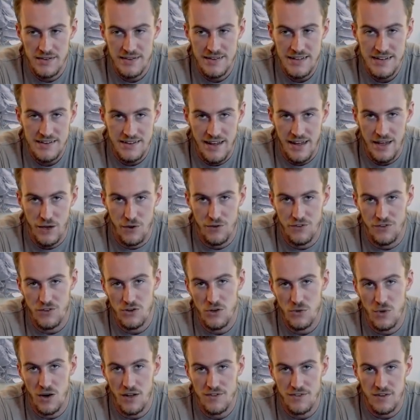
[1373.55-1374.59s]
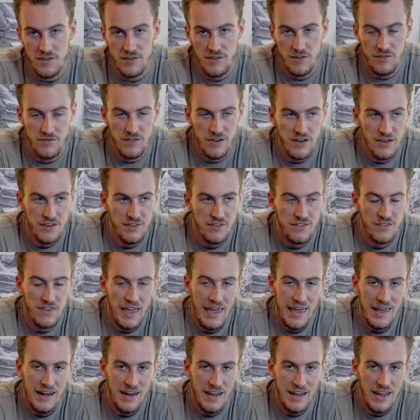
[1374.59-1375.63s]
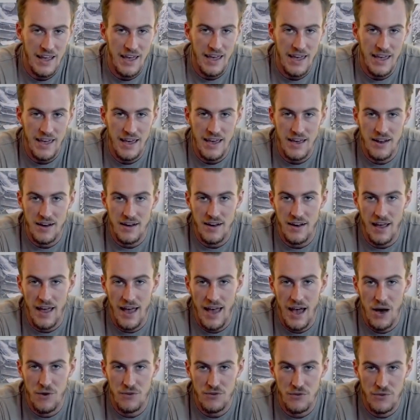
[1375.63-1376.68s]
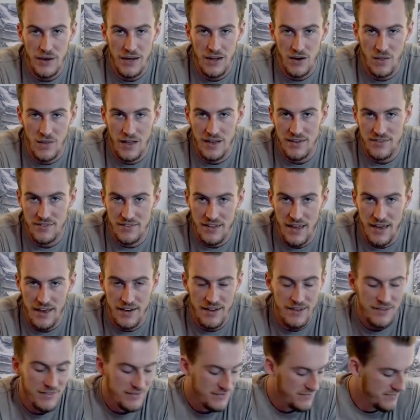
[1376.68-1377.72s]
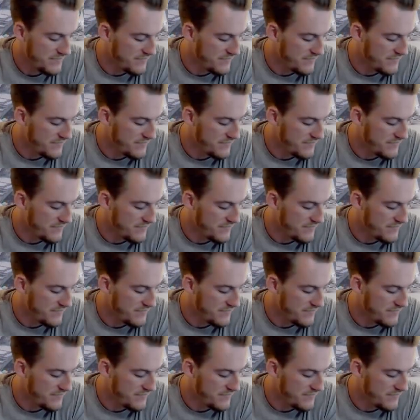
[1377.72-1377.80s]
details and nuances of scanning and how to analyze data.